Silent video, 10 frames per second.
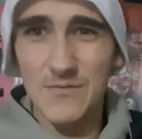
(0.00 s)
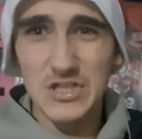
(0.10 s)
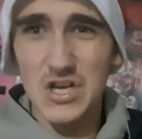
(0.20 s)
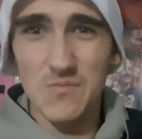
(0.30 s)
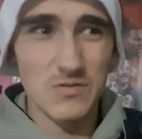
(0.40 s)
in
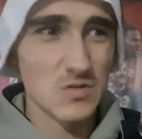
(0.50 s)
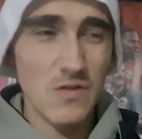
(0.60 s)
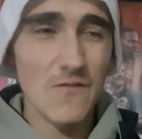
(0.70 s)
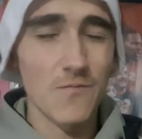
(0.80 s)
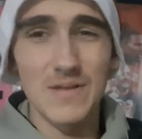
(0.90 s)
return with
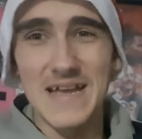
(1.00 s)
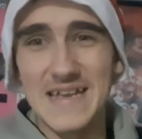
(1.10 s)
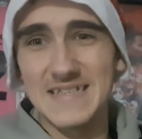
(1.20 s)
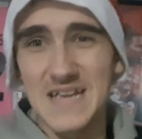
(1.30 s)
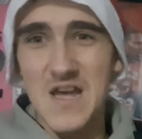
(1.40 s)
12th
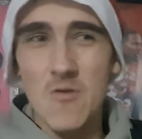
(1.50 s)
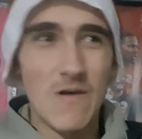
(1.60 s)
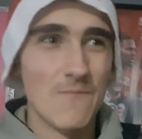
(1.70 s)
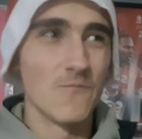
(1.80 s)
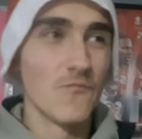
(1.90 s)
place
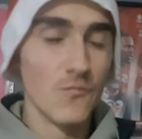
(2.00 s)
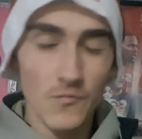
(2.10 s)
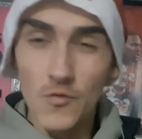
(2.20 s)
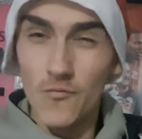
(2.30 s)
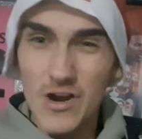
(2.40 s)

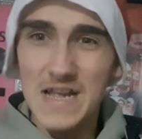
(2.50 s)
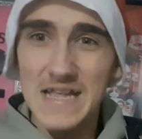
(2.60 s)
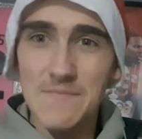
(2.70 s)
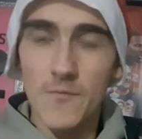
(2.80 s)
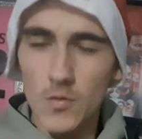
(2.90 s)
when
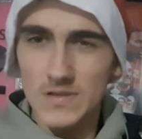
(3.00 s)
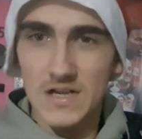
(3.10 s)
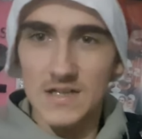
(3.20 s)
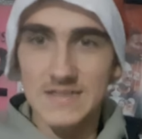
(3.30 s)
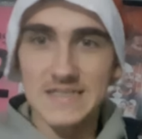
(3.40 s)
really before the
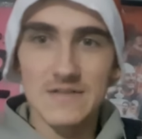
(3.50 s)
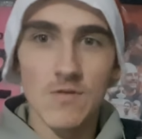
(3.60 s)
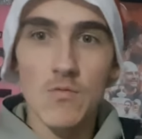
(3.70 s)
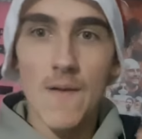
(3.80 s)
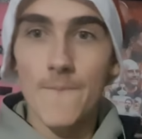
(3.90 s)
start of the season
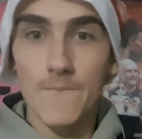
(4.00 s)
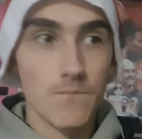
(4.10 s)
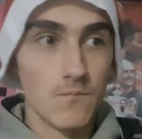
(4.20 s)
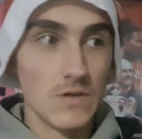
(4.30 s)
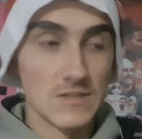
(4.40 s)
we were
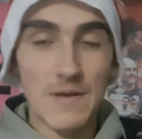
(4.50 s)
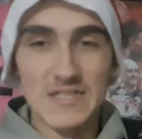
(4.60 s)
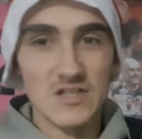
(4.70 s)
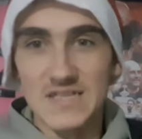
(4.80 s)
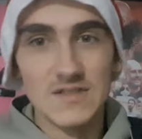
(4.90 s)

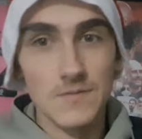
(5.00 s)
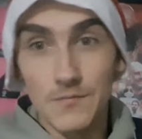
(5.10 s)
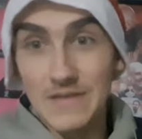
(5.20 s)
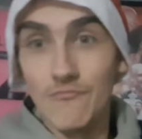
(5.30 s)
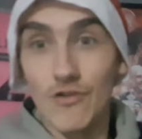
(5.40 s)
expecting ourselves to
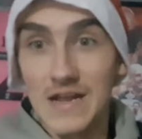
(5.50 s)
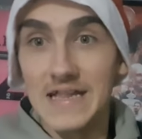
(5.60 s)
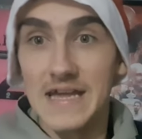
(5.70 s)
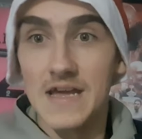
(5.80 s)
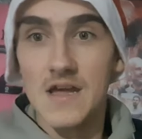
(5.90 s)
be
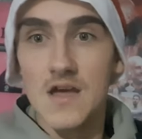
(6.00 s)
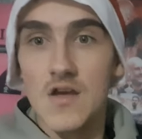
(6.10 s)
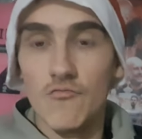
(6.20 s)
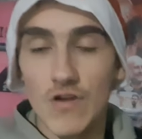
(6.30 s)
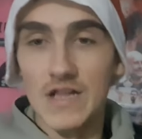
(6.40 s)
really,
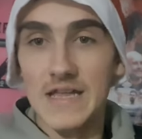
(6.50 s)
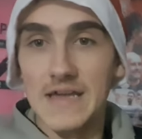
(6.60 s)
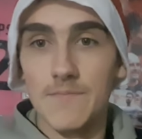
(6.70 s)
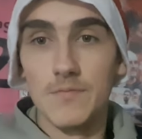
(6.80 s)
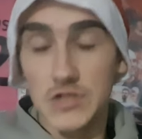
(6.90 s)

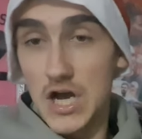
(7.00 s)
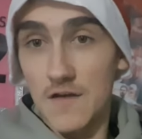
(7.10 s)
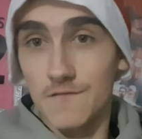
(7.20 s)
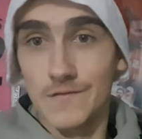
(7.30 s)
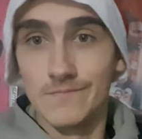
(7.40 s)
really
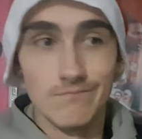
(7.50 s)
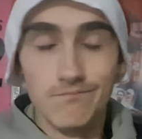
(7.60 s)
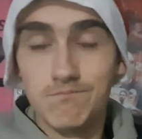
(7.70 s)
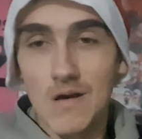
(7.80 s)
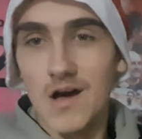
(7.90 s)
tough.
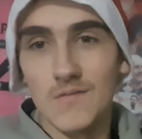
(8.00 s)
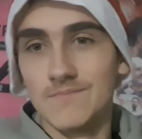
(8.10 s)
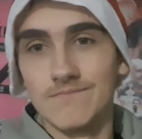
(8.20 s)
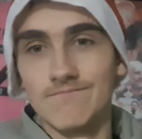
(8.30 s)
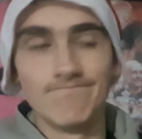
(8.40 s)
But
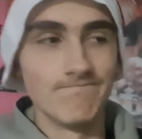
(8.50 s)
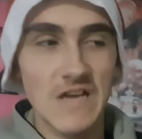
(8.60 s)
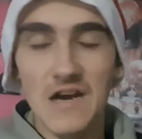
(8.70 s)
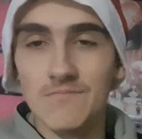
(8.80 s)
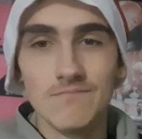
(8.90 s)

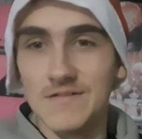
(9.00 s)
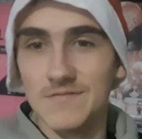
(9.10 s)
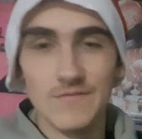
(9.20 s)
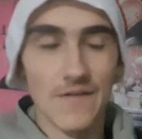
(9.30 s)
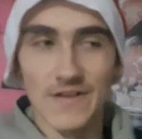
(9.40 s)
yeah,
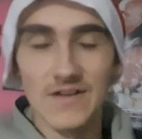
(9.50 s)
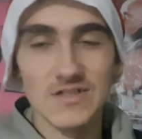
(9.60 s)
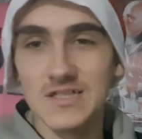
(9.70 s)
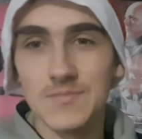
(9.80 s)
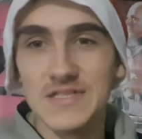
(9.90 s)
nothing
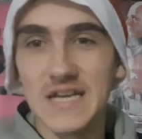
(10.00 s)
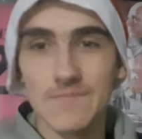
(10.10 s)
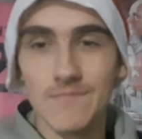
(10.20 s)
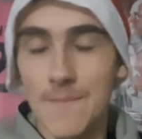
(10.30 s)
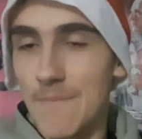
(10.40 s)
else needs to be
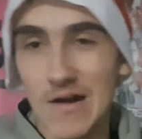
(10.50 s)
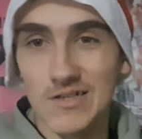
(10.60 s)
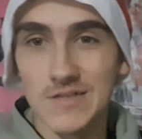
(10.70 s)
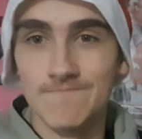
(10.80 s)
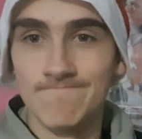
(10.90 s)
said.
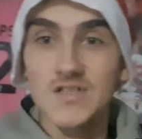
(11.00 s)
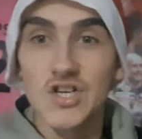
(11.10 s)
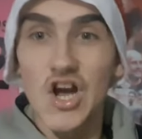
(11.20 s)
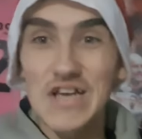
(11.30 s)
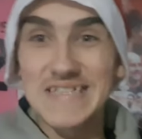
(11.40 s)
Embarrassing. So
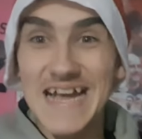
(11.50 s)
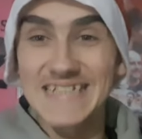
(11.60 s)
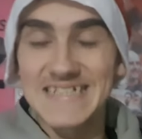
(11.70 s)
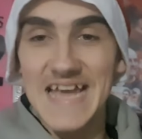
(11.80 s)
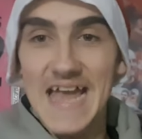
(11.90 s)
guys, that
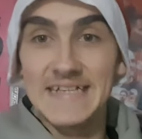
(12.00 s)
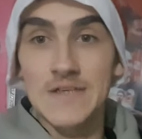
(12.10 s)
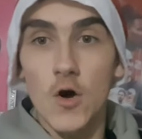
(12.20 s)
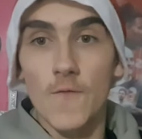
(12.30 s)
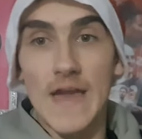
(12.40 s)
is the end
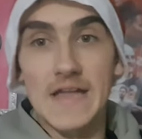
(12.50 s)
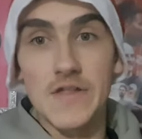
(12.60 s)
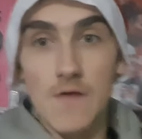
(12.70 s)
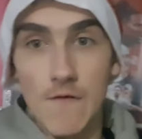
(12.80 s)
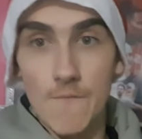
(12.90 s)
of
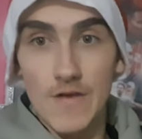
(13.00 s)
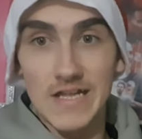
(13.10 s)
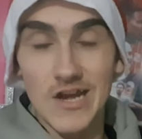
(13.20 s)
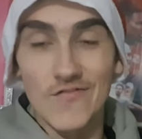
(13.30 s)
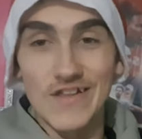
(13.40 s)
another
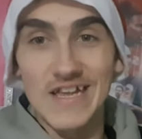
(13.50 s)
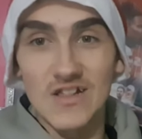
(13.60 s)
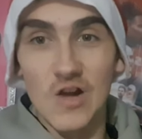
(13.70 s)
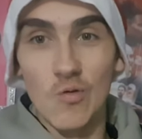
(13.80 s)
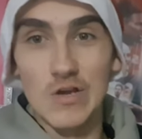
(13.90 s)
video. If you did
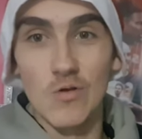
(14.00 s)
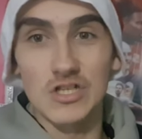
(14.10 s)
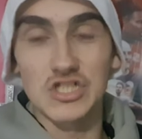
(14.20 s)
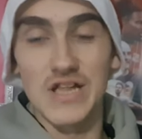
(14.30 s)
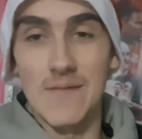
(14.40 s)
like what you
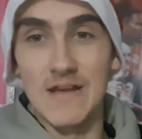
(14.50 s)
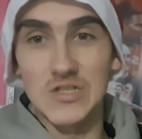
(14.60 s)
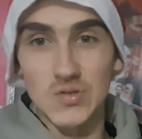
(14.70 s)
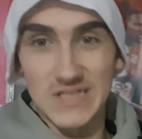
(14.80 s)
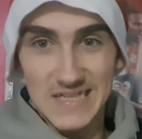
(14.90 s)
watched today, make
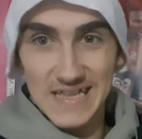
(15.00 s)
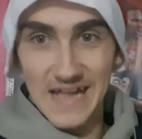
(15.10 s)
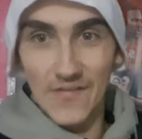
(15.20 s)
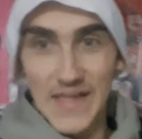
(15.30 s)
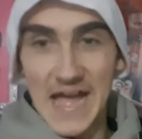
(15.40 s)
sure to get
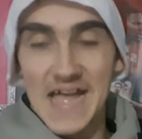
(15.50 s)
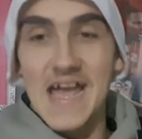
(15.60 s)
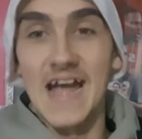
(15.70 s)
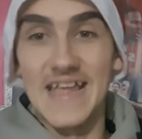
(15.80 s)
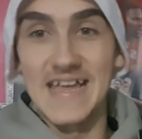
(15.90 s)
down there
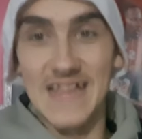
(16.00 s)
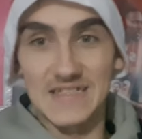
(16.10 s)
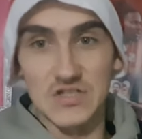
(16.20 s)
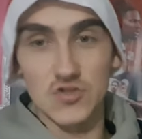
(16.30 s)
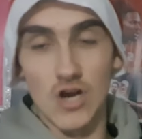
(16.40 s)
and hit that
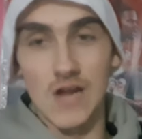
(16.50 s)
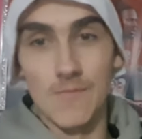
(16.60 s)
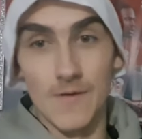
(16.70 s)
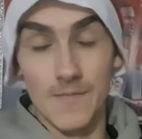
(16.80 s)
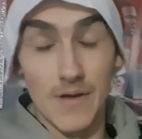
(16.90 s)
subscribe
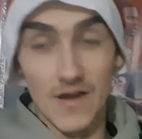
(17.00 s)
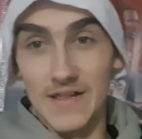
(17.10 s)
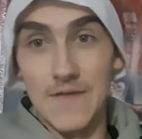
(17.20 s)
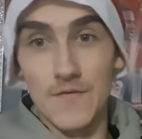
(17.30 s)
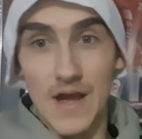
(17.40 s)
button
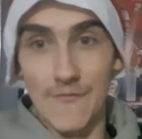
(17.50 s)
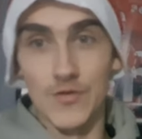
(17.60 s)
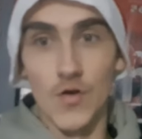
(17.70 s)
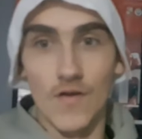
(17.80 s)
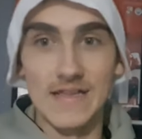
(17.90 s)
if you
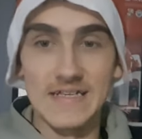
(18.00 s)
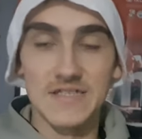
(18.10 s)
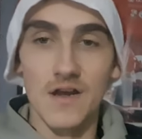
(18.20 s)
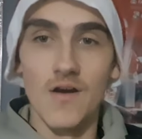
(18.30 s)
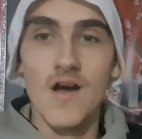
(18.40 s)
haven't already.
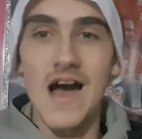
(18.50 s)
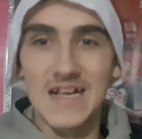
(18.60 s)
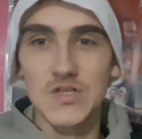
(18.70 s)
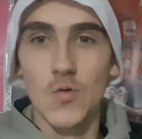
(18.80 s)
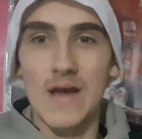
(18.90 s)
So
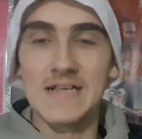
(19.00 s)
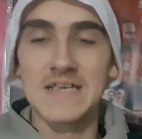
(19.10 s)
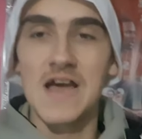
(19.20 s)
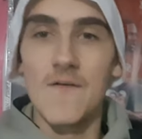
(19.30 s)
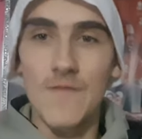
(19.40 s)
as
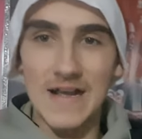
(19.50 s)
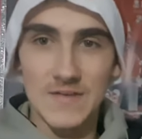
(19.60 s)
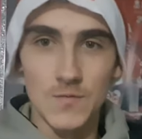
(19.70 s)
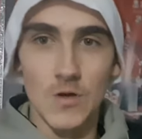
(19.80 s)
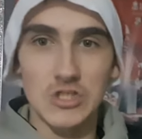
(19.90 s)
always,
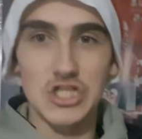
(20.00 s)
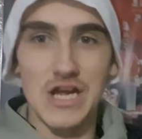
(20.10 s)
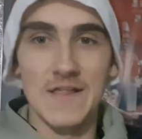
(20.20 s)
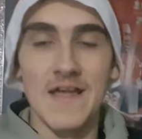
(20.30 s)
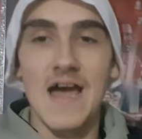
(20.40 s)
thanks for
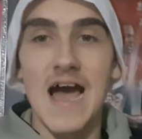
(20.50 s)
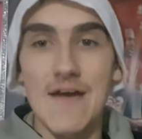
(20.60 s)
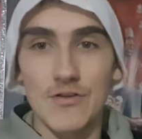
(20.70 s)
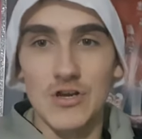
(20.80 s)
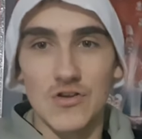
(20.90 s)
watching.
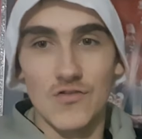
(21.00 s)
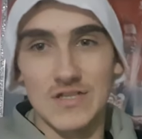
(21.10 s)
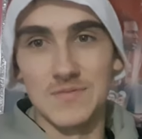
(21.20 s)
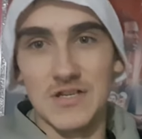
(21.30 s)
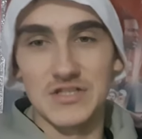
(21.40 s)
Have a good
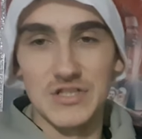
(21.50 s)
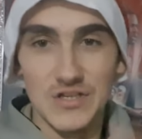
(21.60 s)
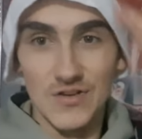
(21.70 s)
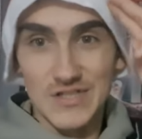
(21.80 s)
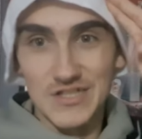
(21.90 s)
Christmas.
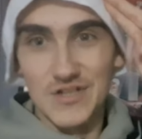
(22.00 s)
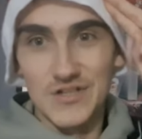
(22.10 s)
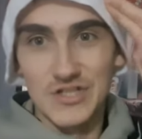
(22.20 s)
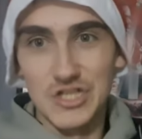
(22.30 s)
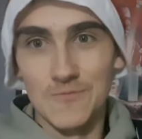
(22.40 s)
You know what to do.
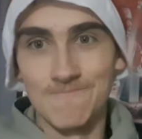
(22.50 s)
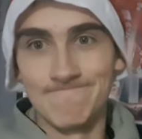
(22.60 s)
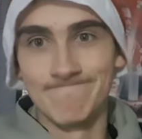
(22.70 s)
Chill.